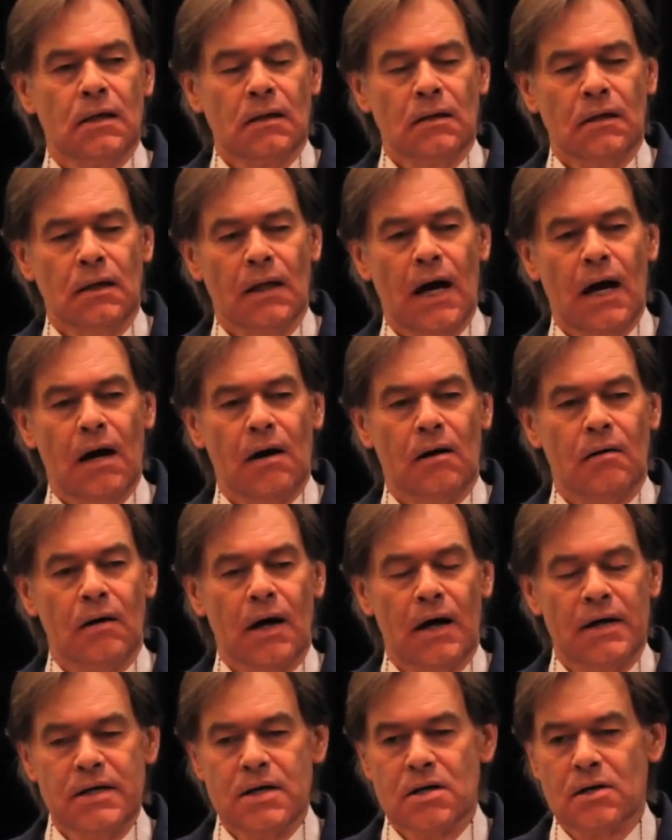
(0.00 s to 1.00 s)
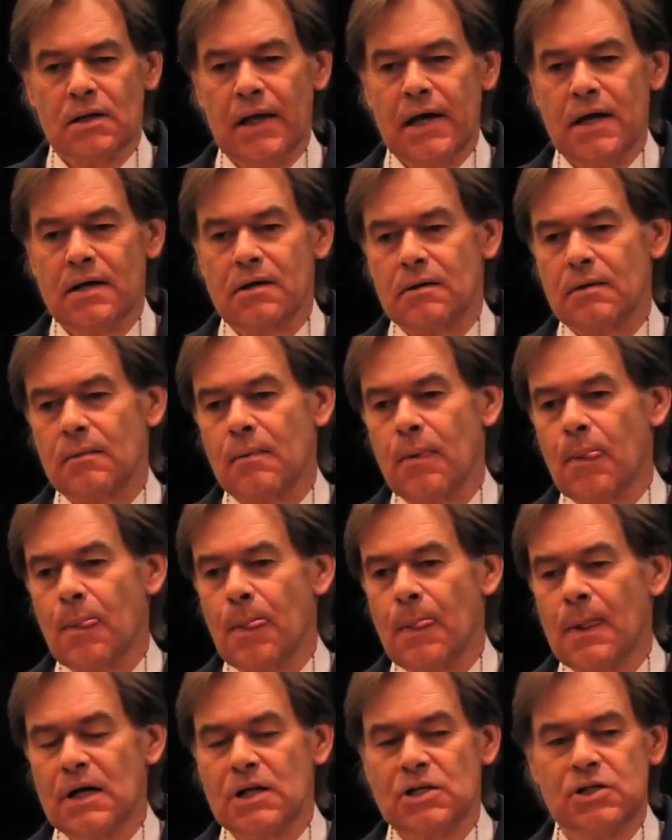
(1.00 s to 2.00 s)
Now, a year later,
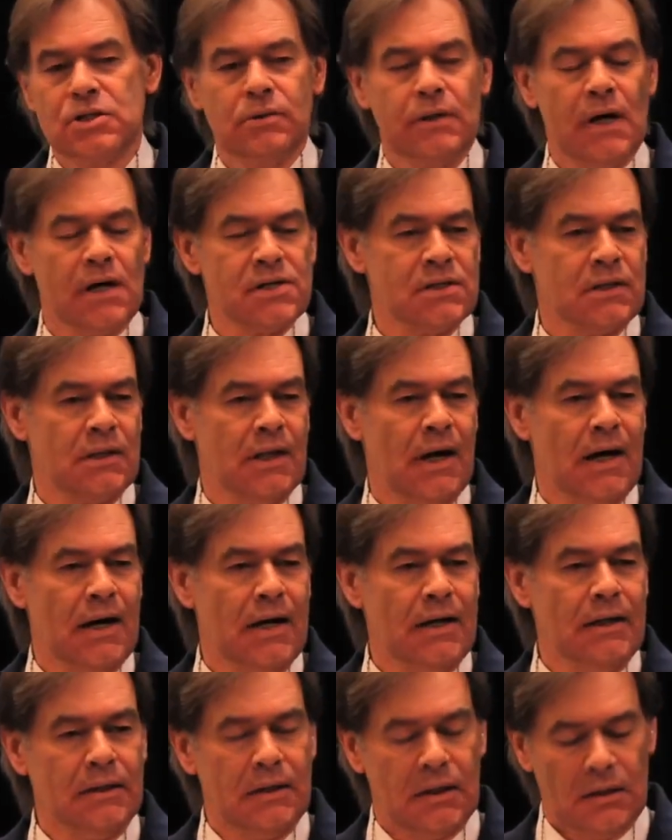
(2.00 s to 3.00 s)
2009,